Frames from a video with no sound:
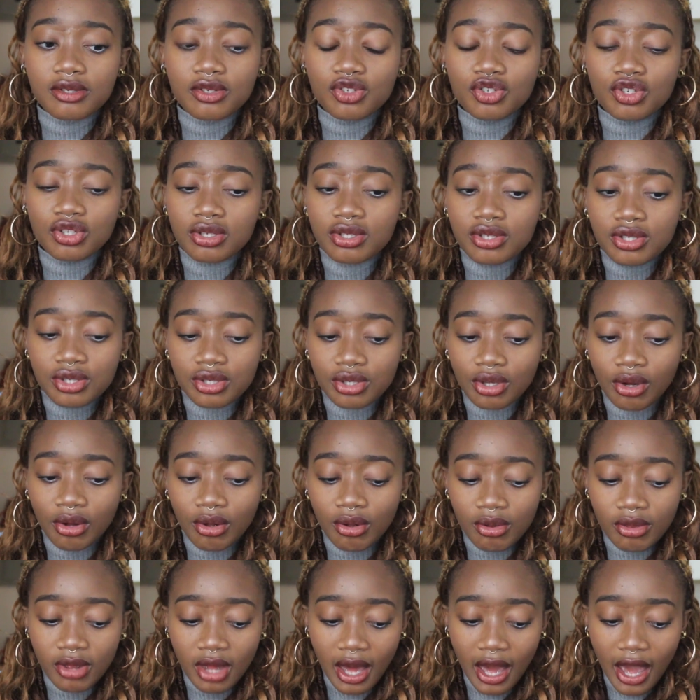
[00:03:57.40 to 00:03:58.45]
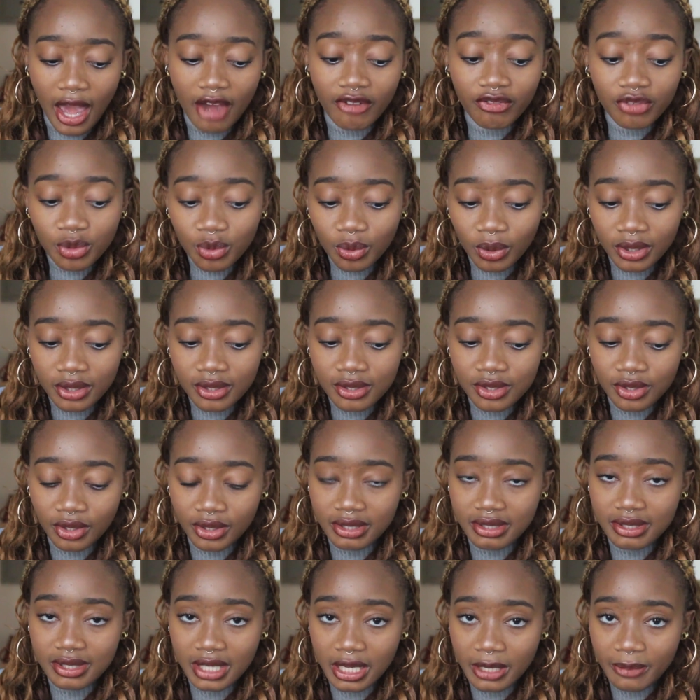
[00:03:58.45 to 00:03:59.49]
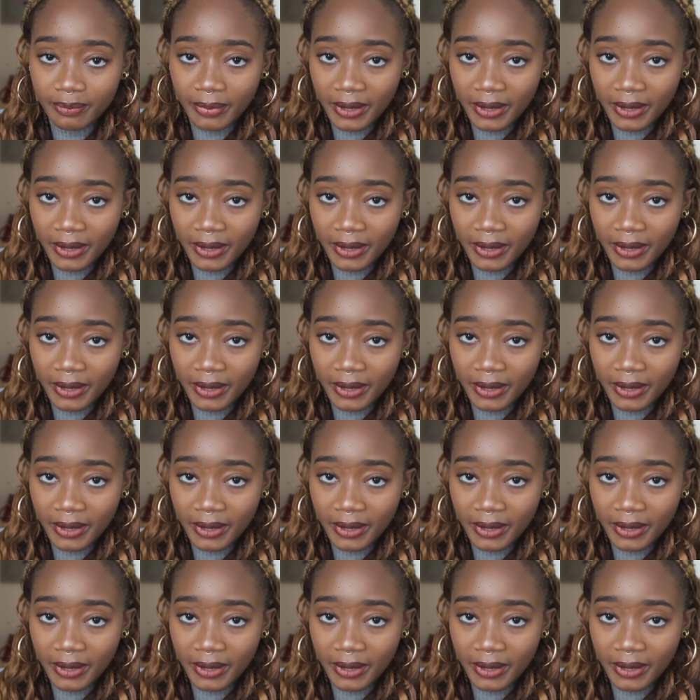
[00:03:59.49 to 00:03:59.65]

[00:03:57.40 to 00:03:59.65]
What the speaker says: Just so that everyone's on the same